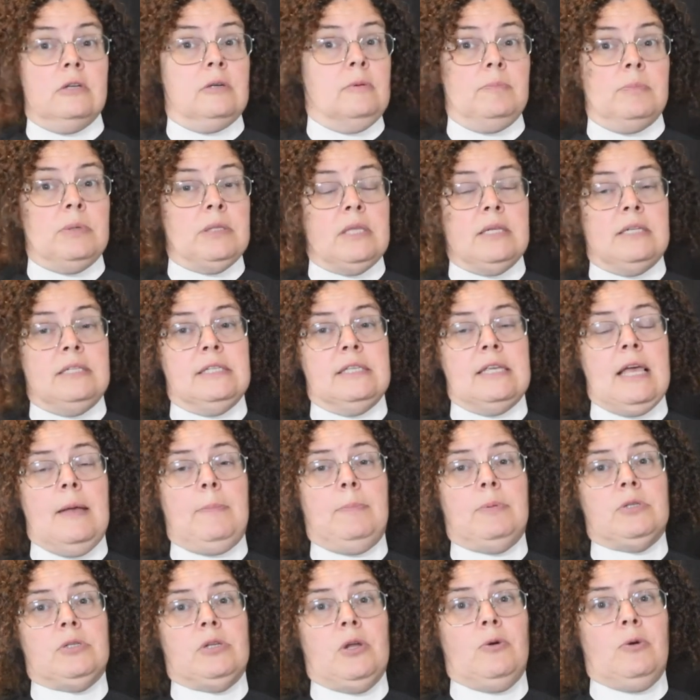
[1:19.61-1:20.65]
But the
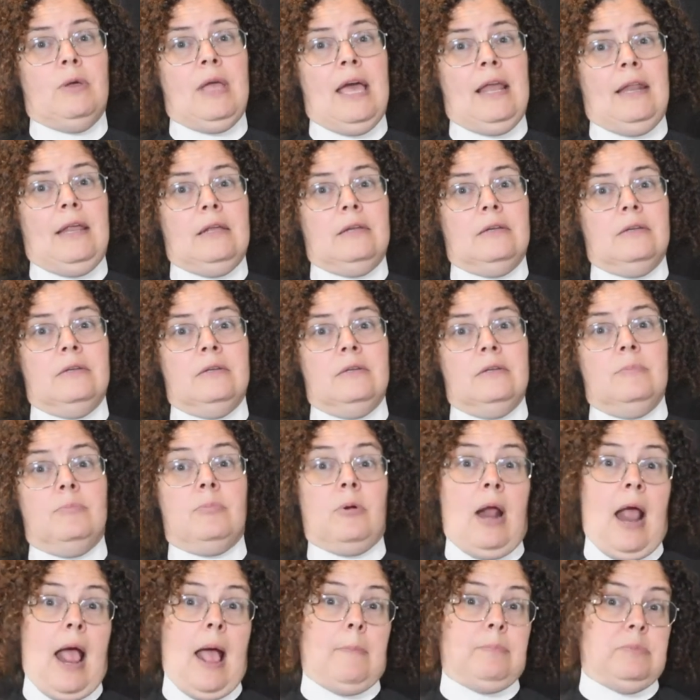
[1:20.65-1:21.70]
disciples don't get it,
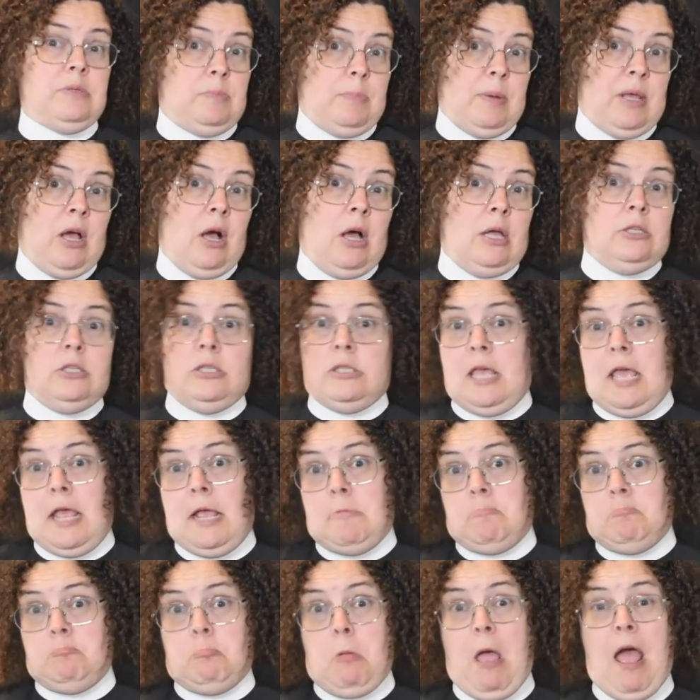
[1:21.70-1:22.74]
perhaps because
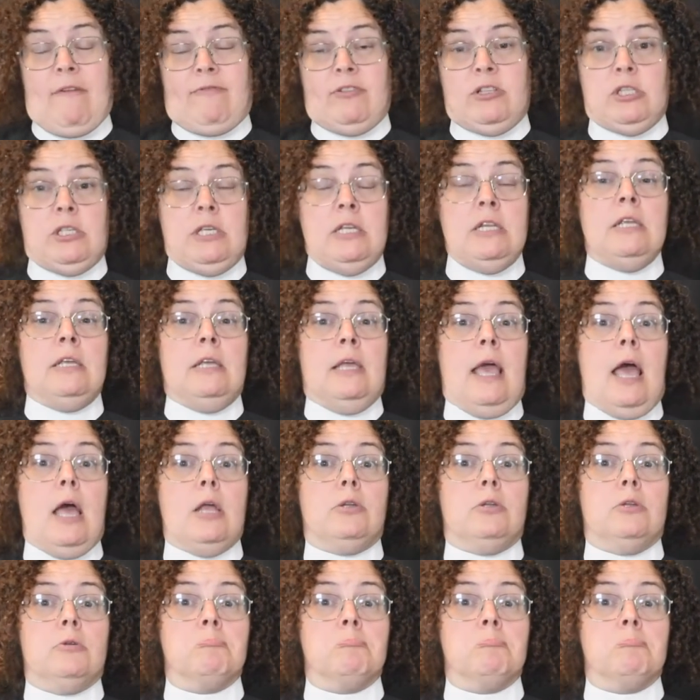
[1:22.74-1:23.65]
they haven't seen it yet.